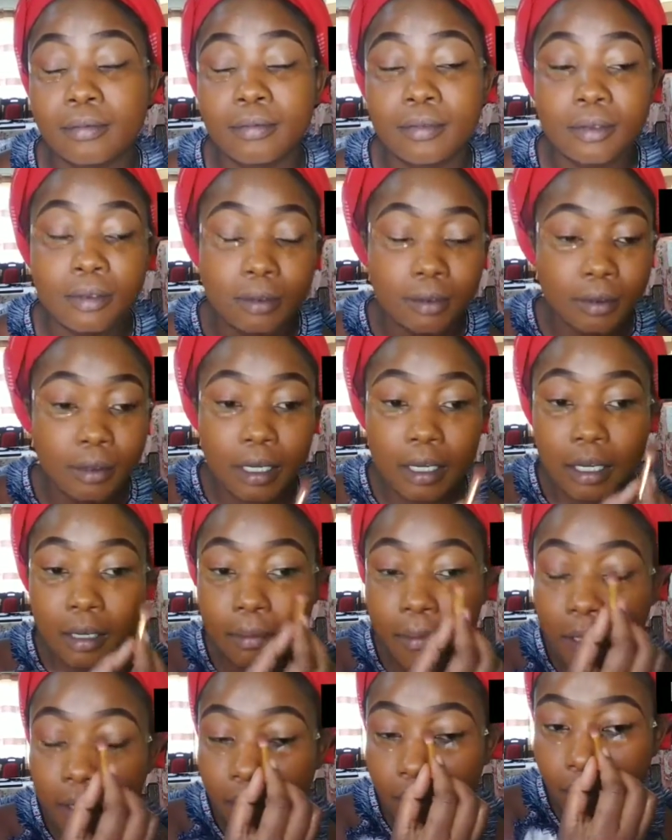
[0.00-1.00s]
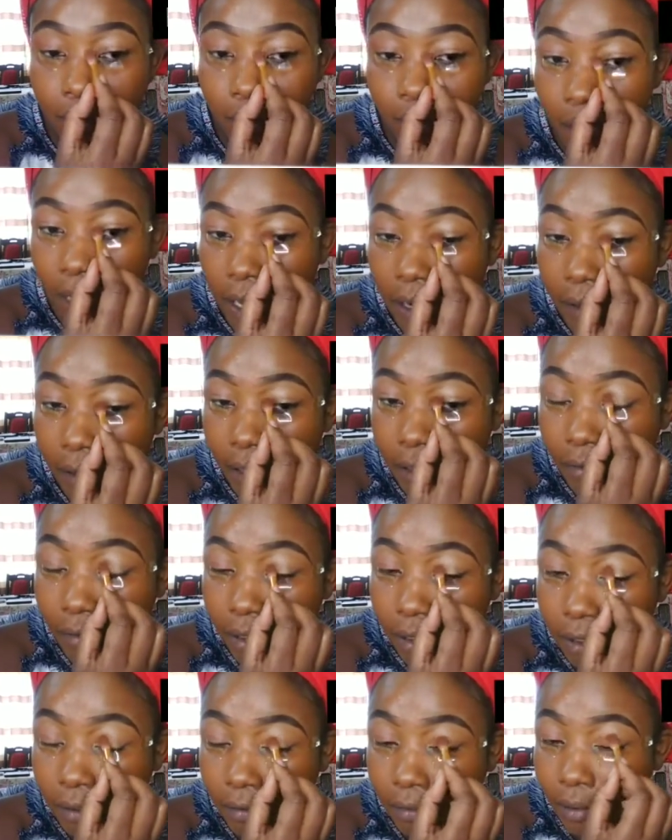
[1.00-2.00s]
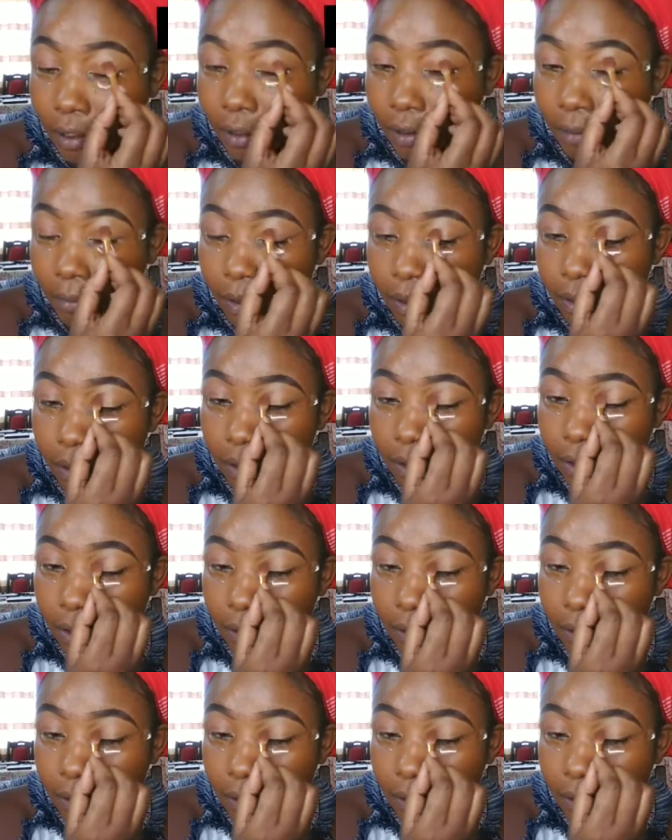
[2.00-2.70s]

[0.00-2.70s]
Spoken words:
So, and I'm in a very different environment.